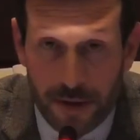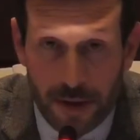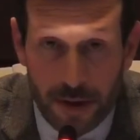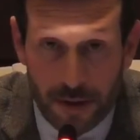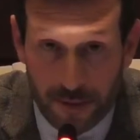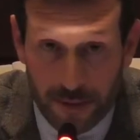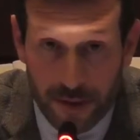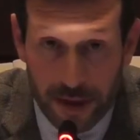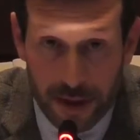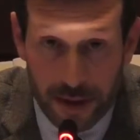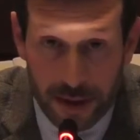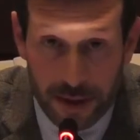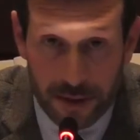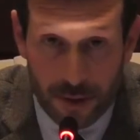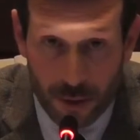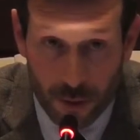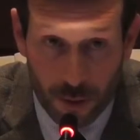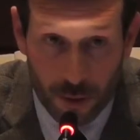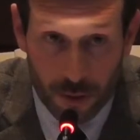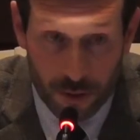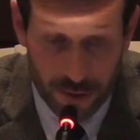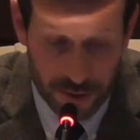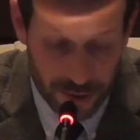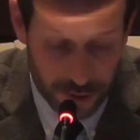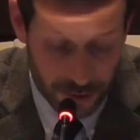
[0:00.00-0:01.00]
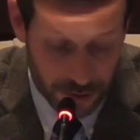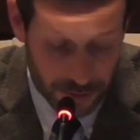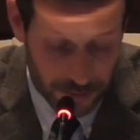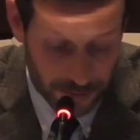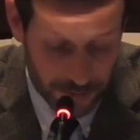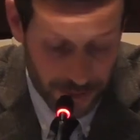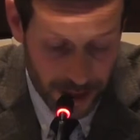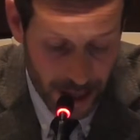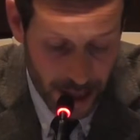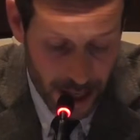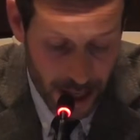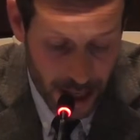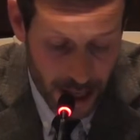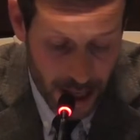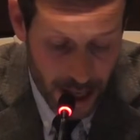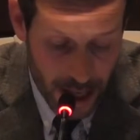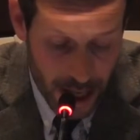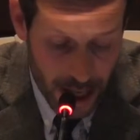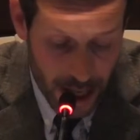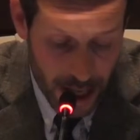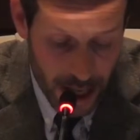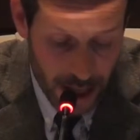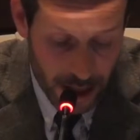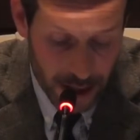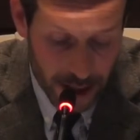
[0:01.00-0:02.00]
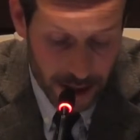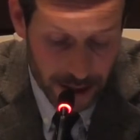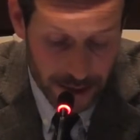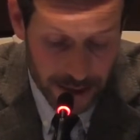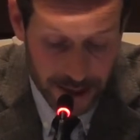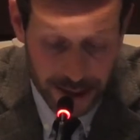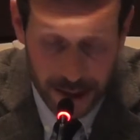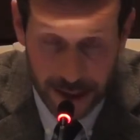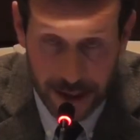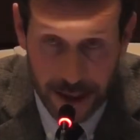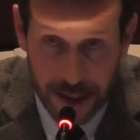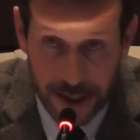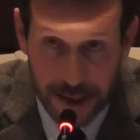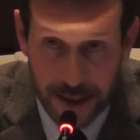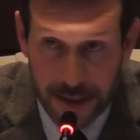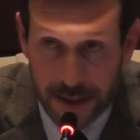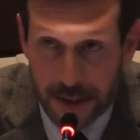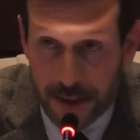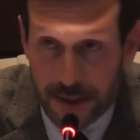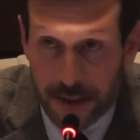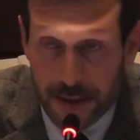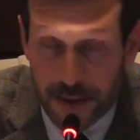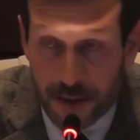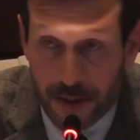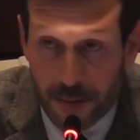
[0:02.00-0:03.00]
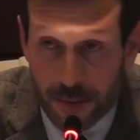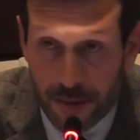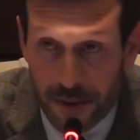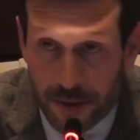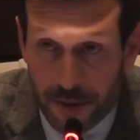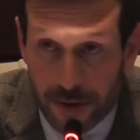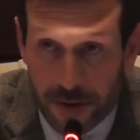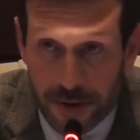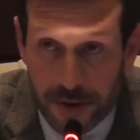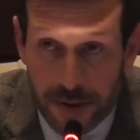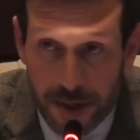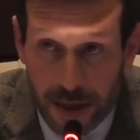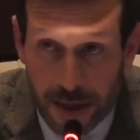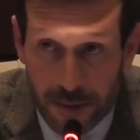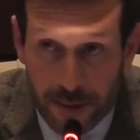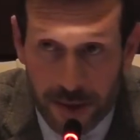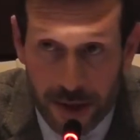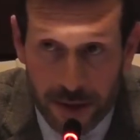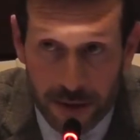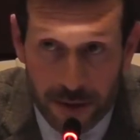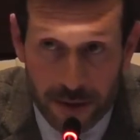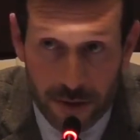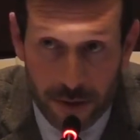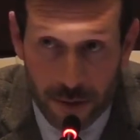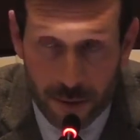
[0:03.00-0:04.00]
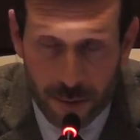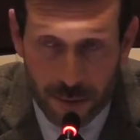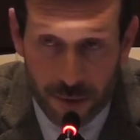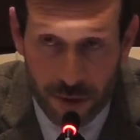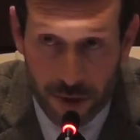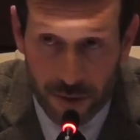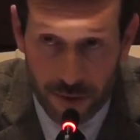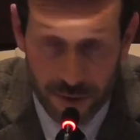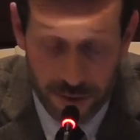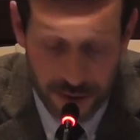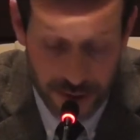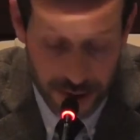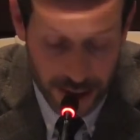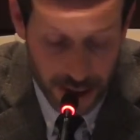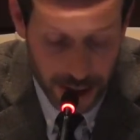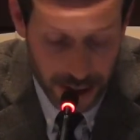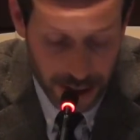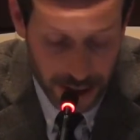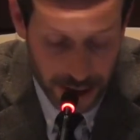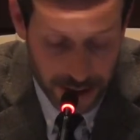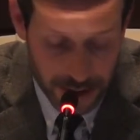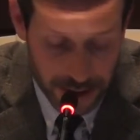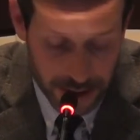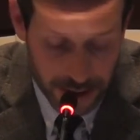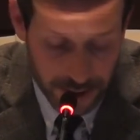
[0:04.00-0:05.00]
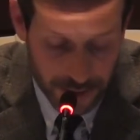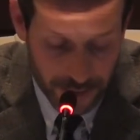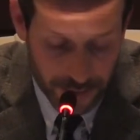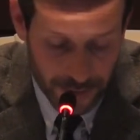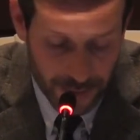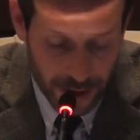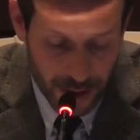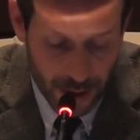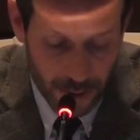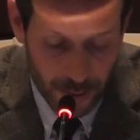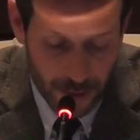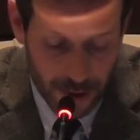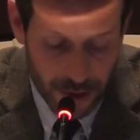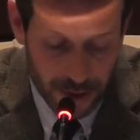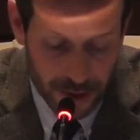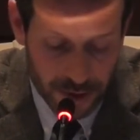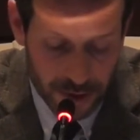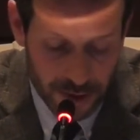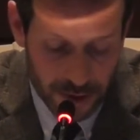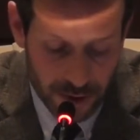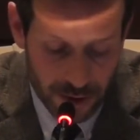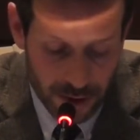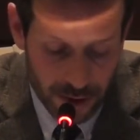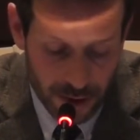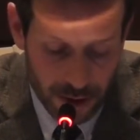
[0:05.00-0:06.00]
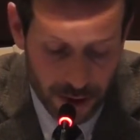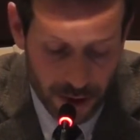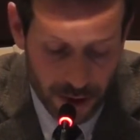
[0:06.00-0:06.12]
valid also? The analysis is a bit the same as the previous case, but